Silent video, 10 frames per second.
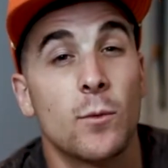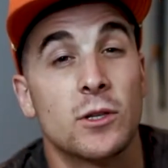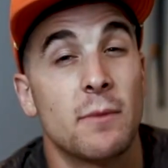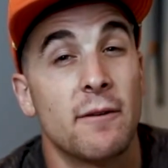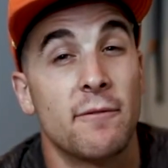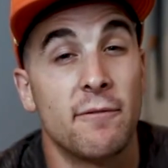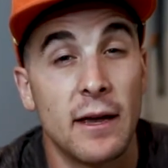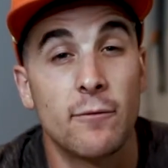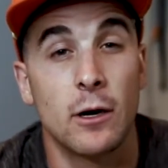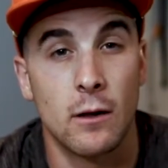was my
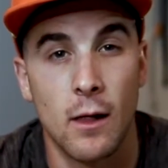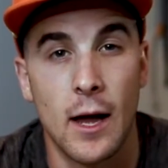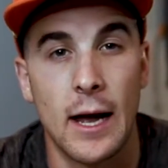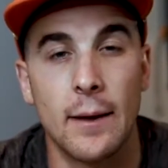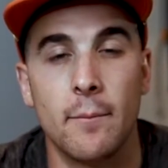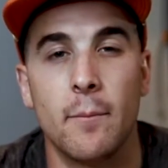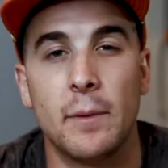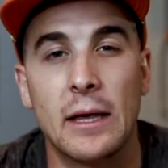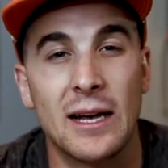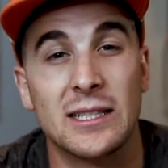favorite climb
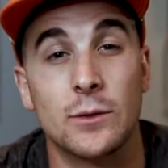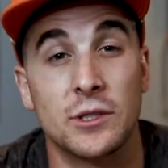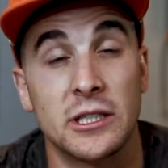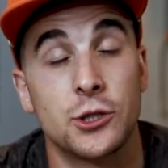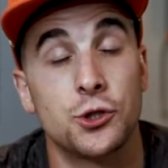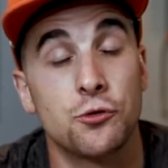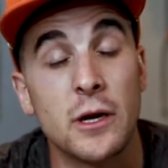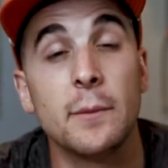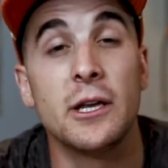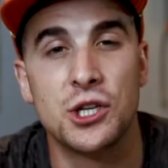because it was
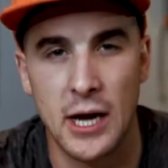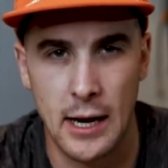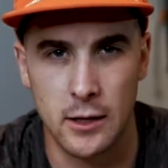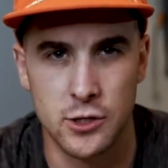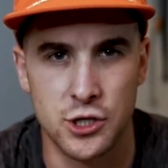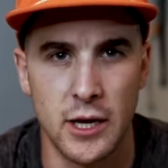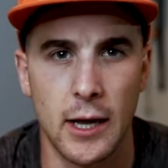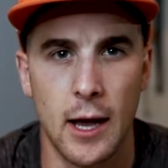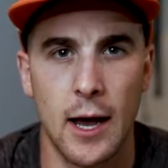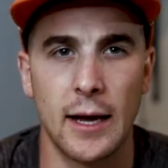extremely
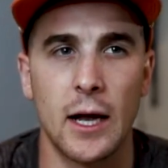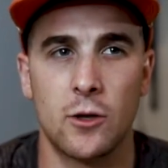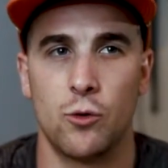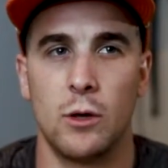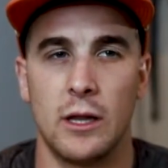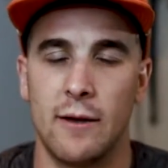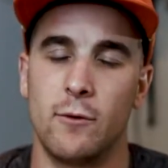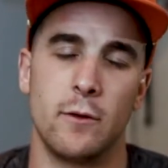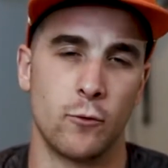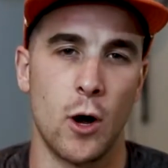challenging. I got to a
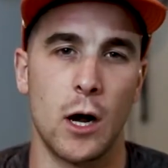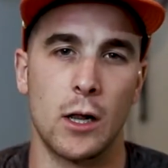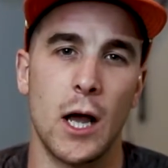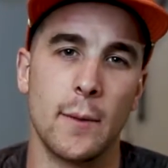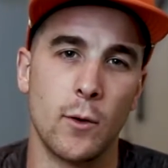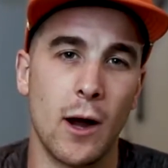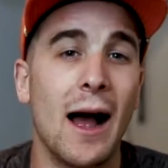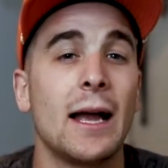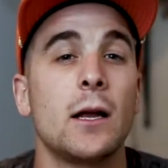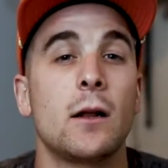level of rock climbing where
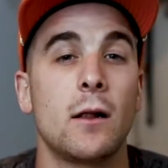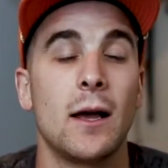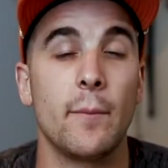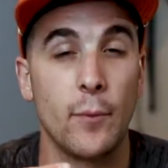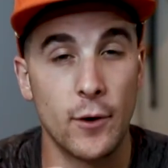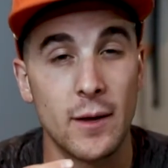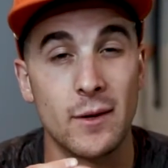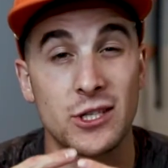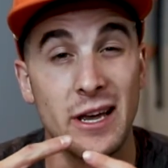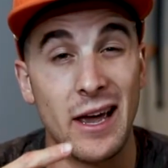I could climb pretty
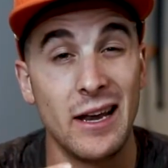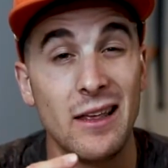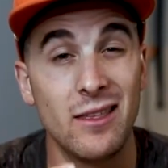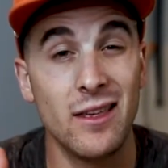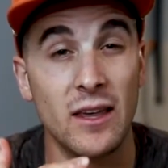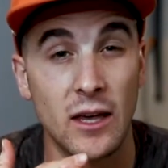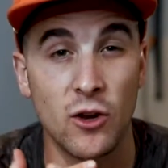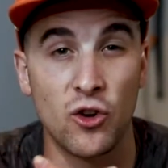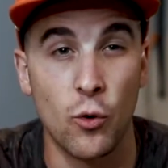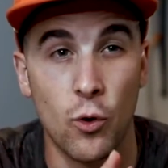much anything
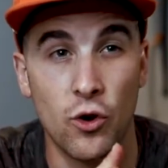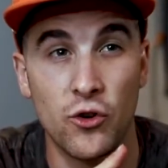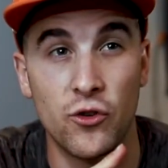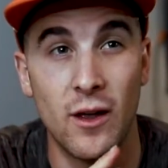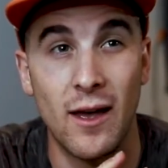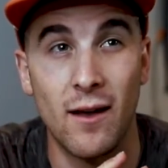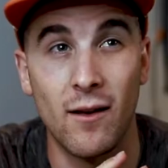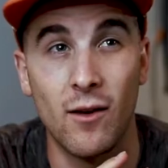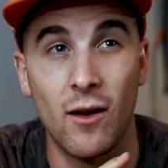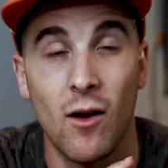indoors
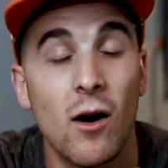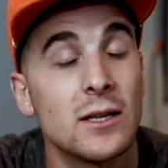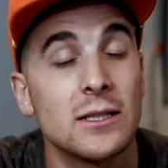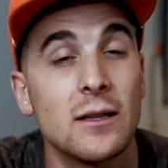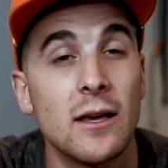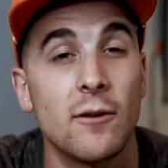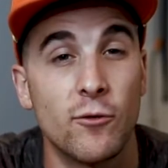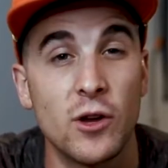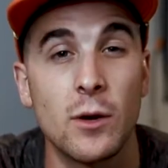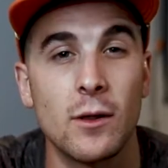constantly and
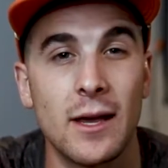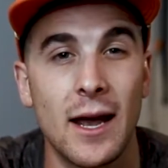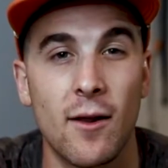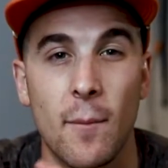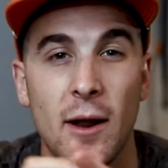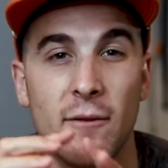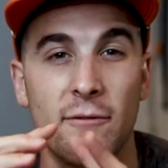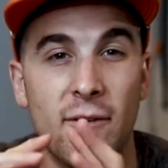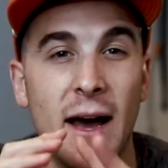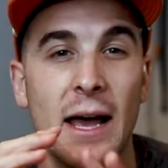frequently at about a
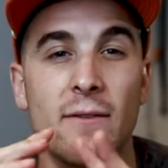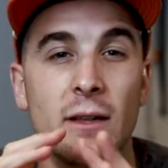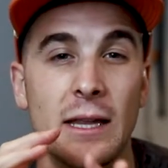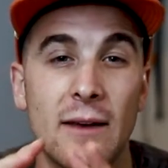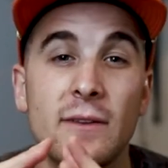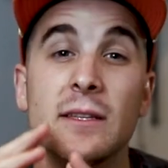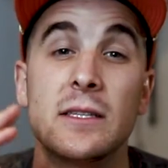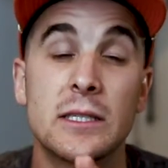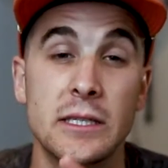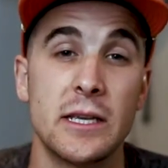
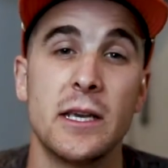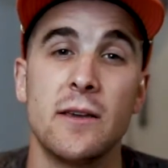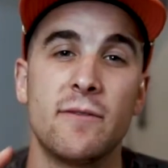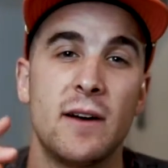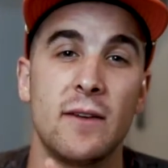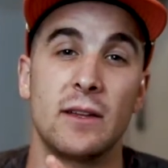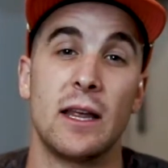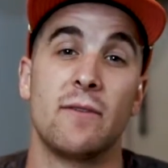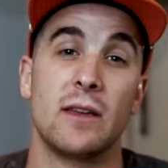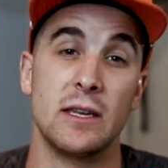511C,
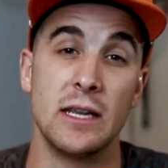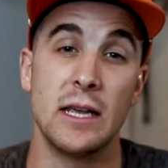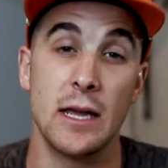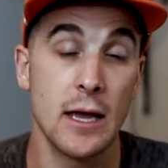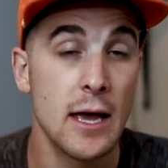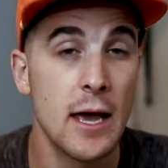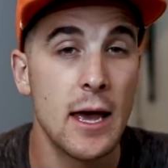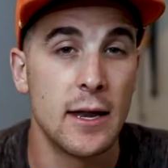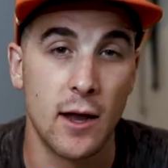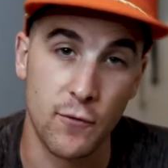511D.
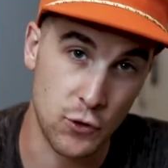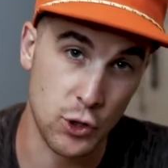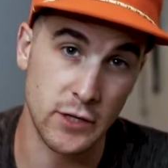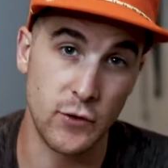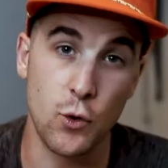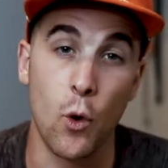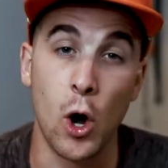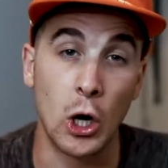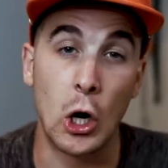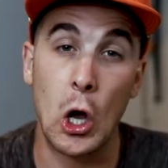Now for those of you who
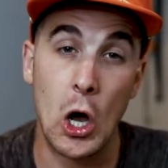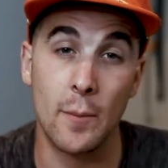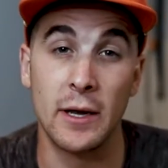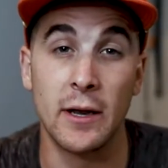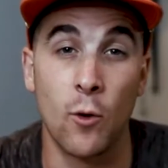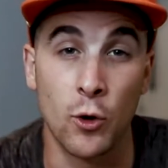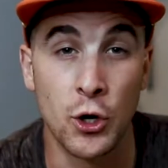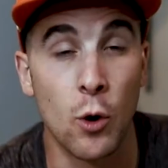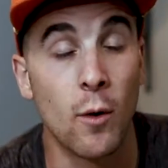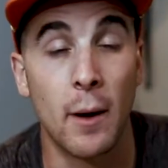aren't common or
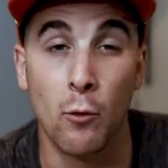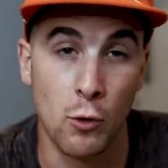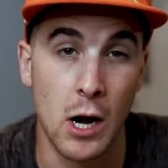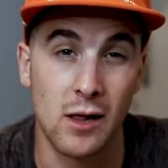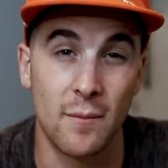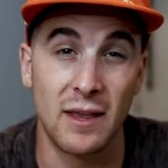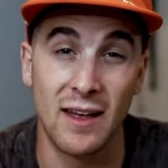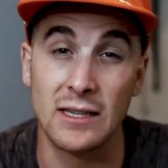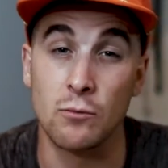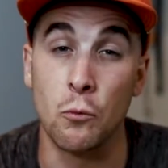know about rock climbing,
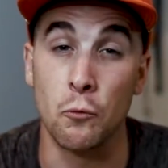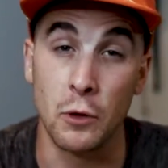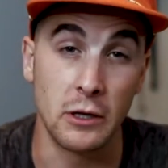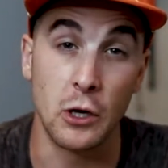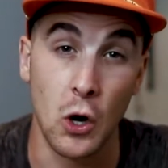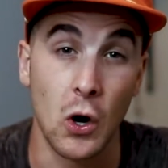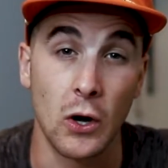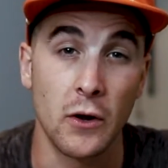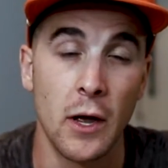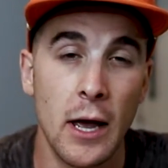that's really
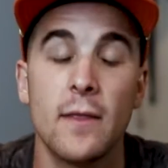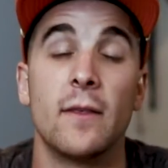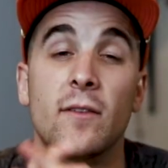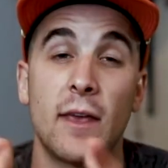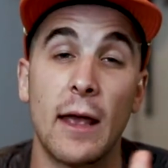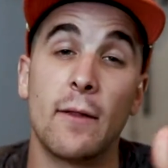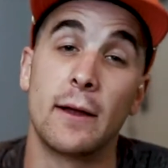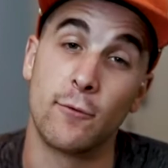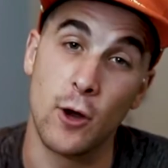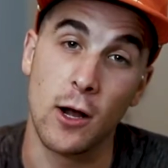hard. The scaling
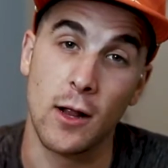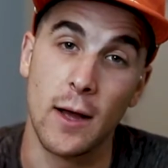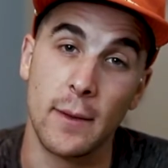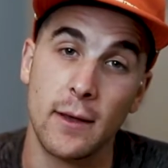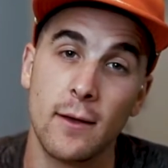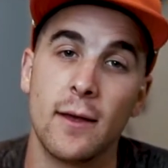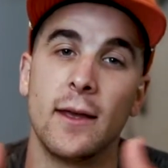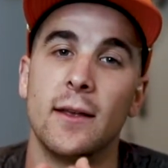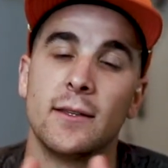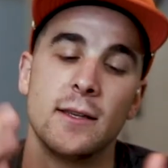of rock climbing
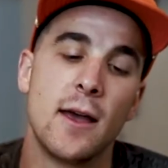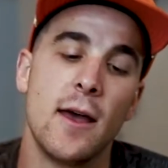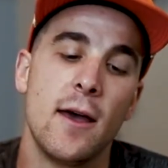is